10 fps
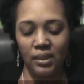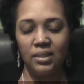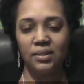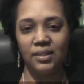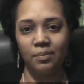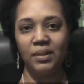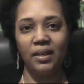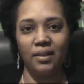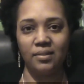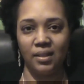
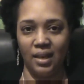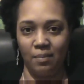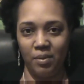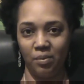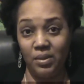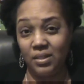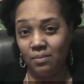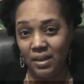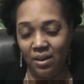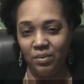something else happened, which
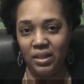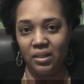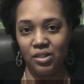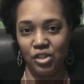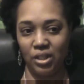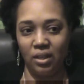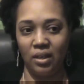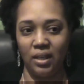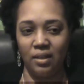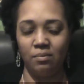I'm not ready to share yet.